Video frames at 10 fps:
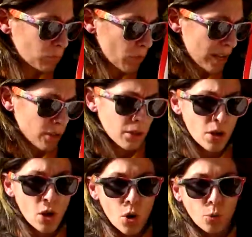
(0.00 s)
Well,
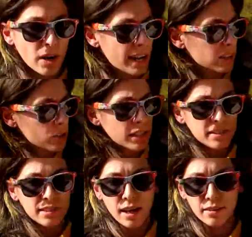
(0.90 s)
when I look
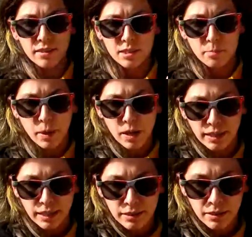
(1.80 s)
inside this bucket